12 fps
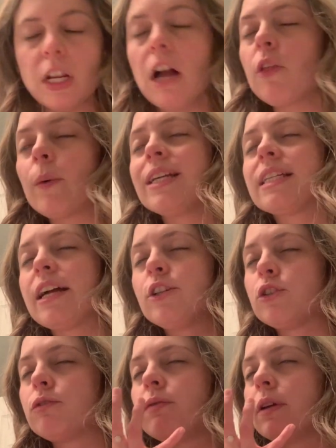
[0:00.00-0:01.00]
Otherwise, I
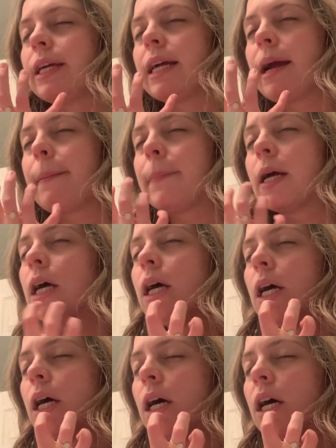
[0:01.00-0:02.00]
just feel like I'm,
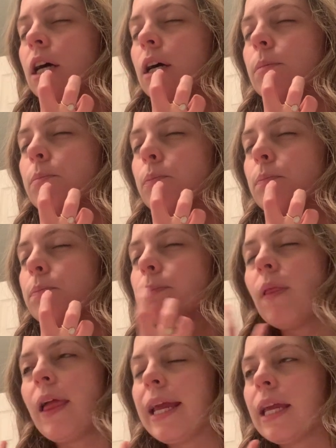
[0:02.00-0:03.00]

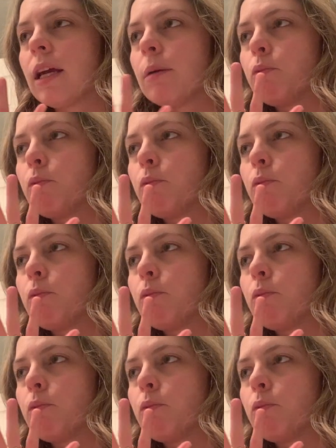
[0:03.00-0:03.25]
like,